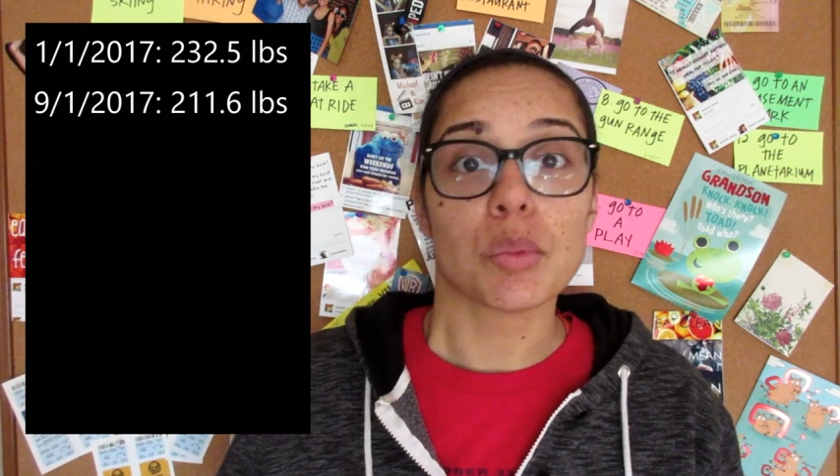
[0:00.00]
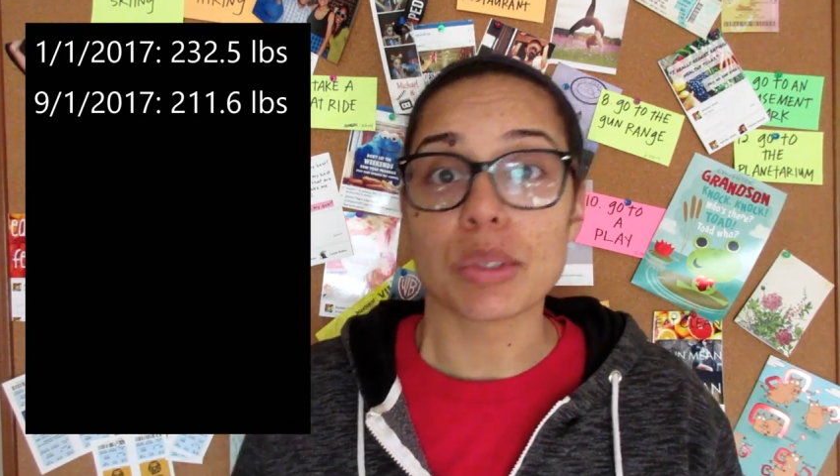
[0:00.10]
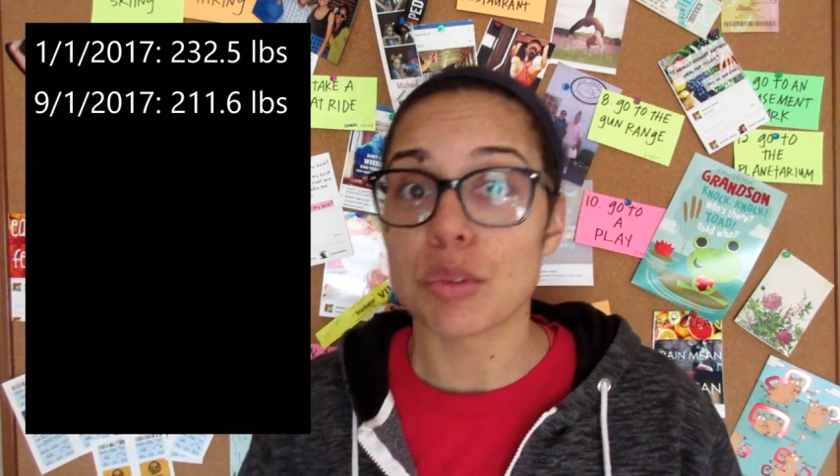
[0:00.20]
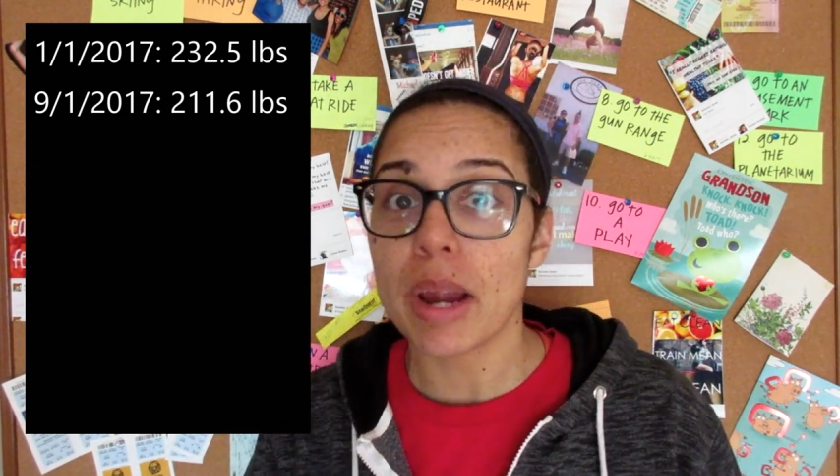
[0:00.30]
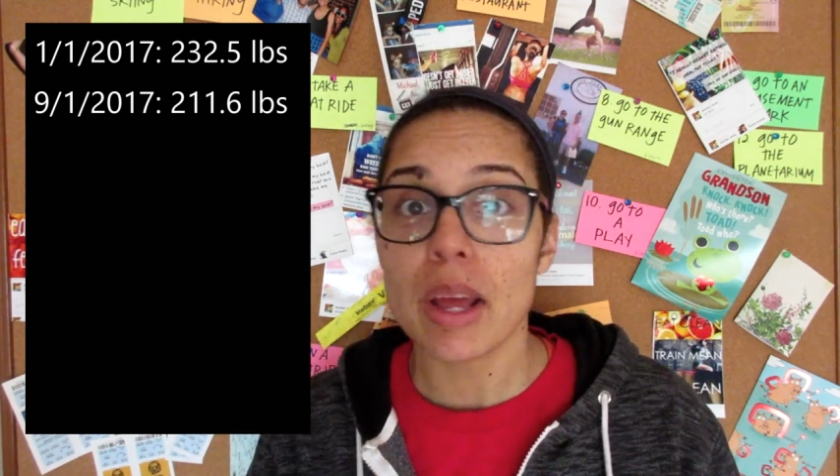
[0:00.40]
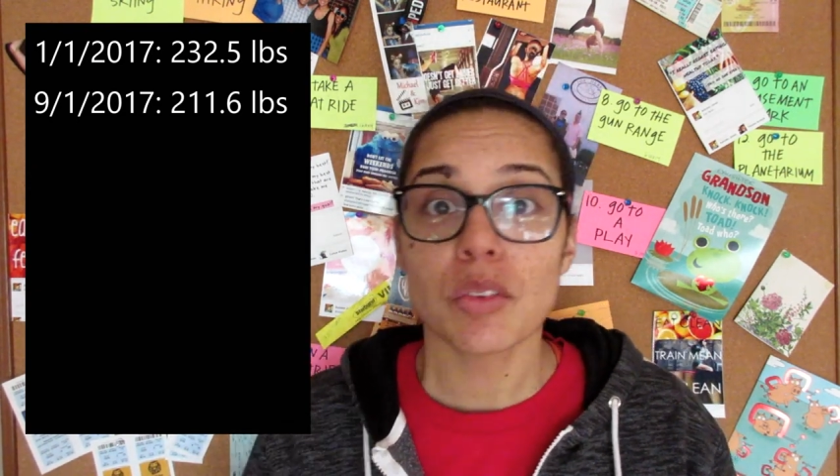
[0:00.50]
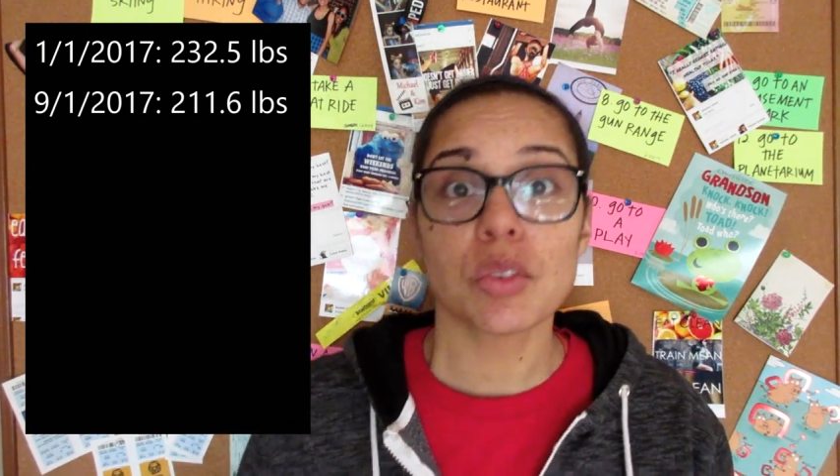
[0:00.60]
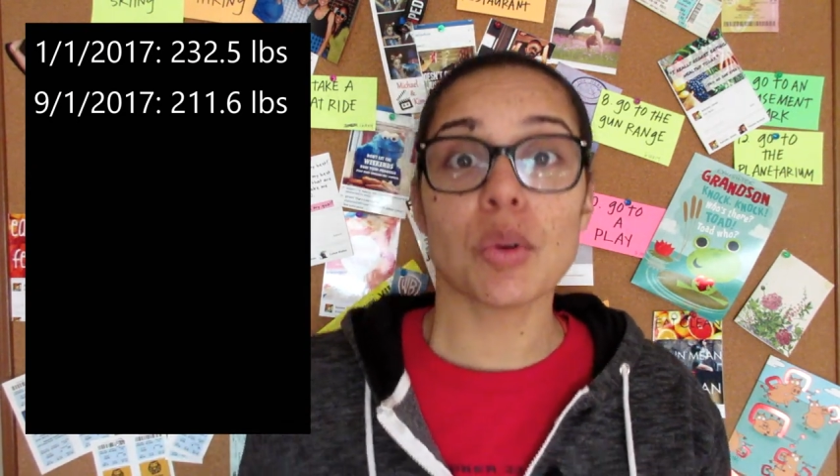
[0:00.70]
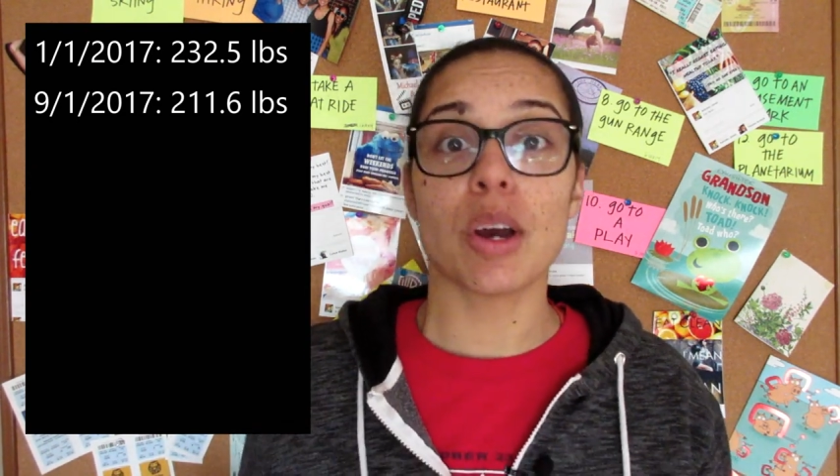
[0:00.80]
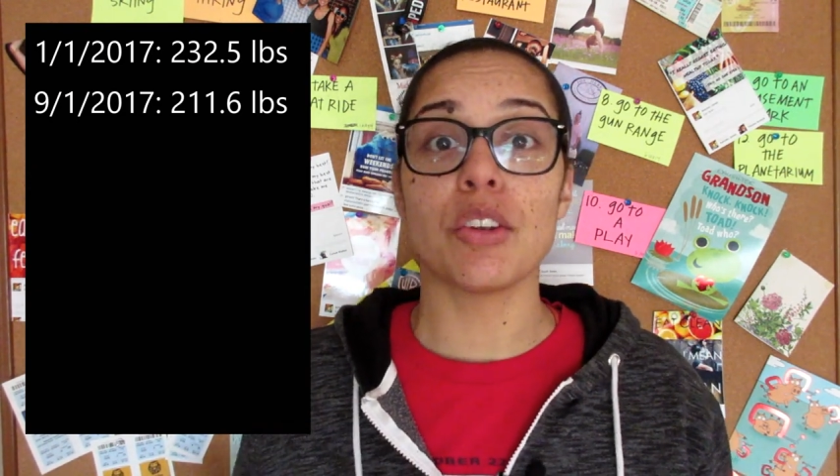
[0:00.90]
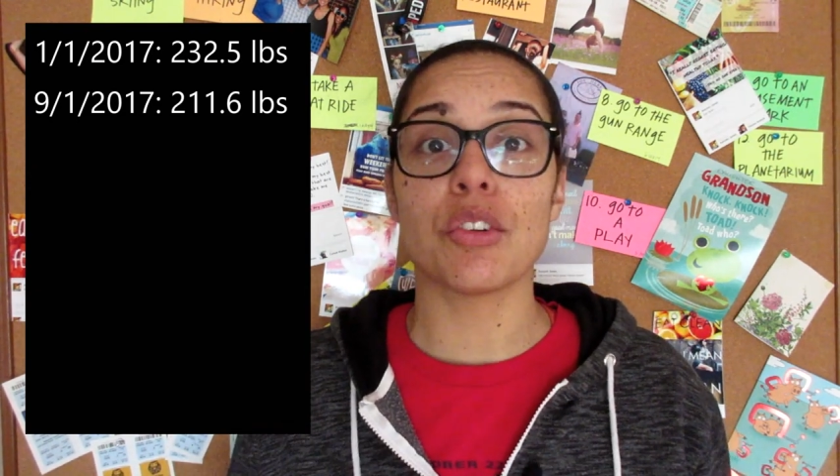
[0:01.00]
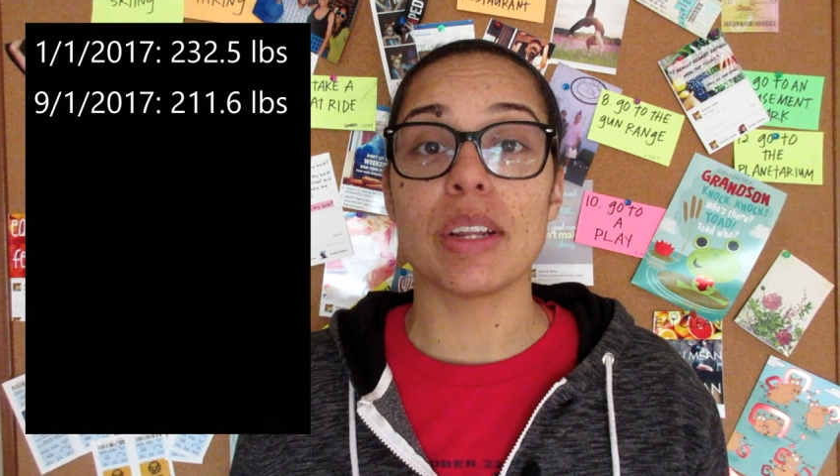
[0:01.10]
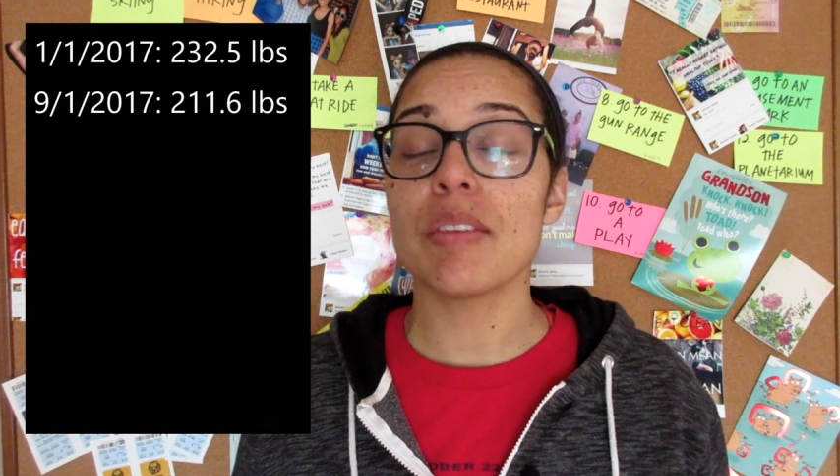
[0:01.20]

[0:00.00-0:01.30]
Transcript: was around 200.